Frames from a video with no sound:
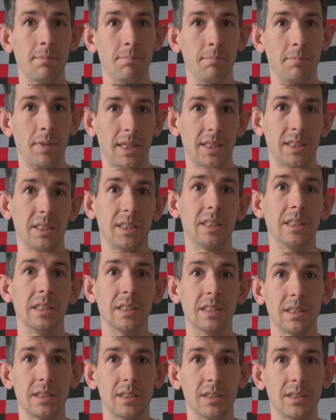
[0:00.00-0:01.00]

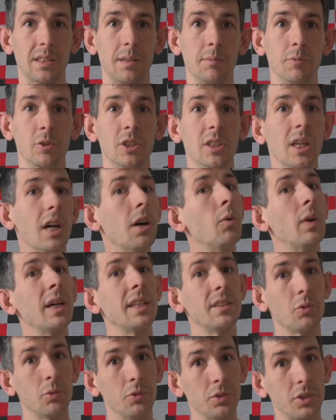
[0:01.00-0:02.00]
magazines, summaries, oh,
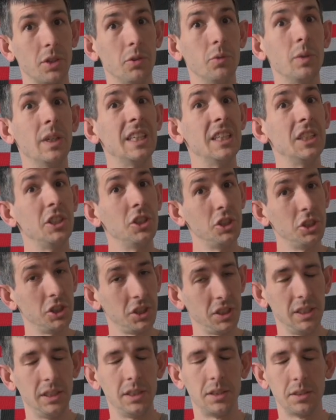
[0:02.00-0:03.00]
and also
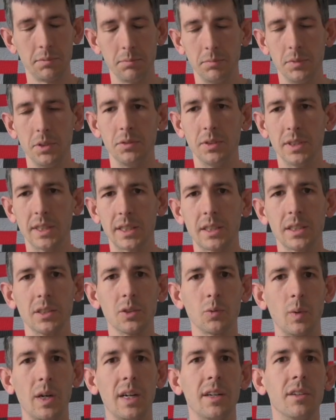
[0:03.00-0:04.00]
sheet music
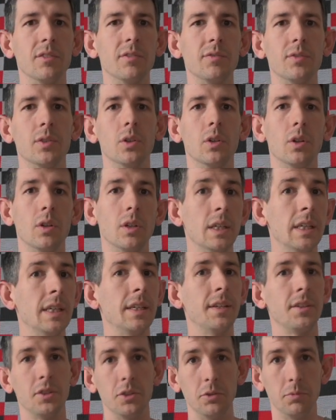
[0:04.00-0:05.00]
as well for
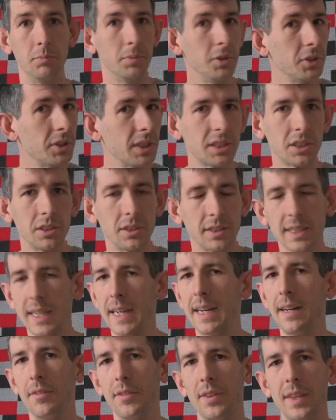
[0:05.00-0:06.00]
you musicians
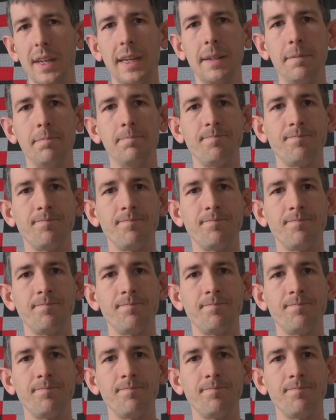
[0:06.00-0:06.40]
out there.